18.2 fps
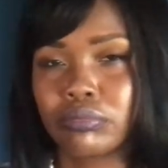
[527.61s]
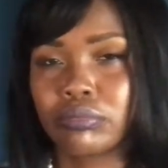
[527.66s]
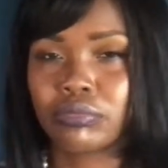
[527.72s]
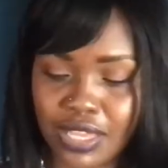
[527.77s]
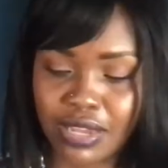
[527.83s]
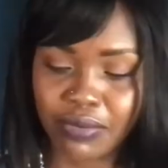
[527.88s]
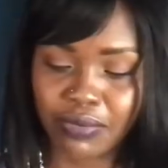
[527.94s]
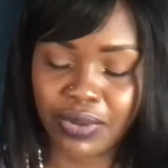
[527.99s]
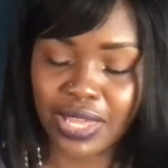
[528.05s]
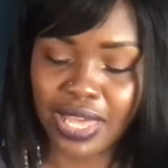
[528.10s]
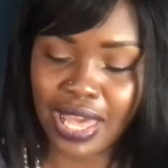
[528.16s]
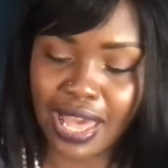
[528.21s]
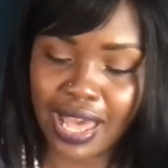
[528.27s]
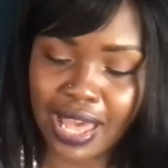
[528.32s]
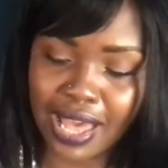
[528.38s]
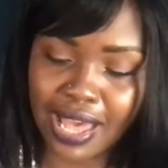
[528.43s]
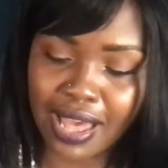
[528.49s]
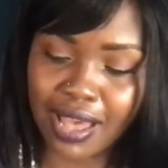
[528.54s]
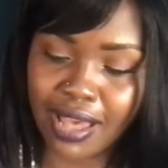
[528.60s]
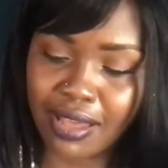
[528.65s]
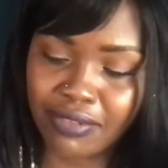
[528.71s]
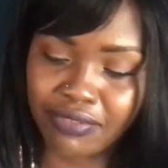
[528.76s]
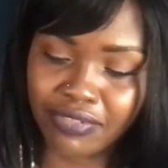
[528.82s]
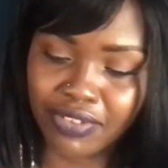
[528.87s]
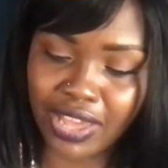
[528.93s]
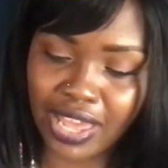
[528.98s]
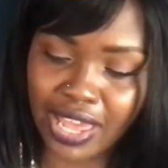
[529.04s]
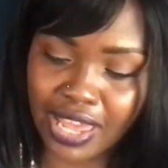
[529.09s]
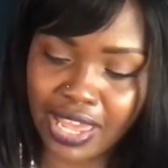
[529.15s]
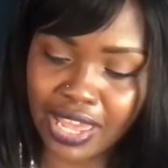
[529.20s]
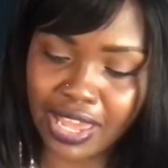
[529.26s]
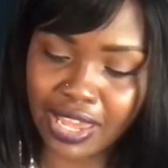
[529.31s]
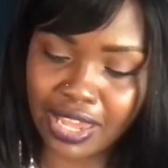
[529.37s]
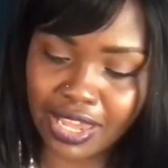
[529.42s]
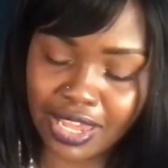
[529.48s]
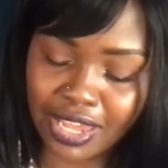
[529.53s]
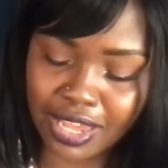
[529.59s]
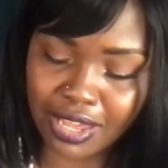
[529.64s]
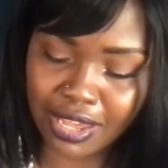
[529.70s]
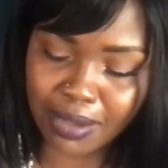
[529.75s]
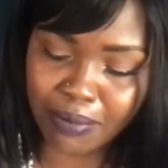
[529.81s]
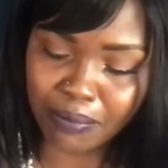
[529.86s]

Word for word: Then we have a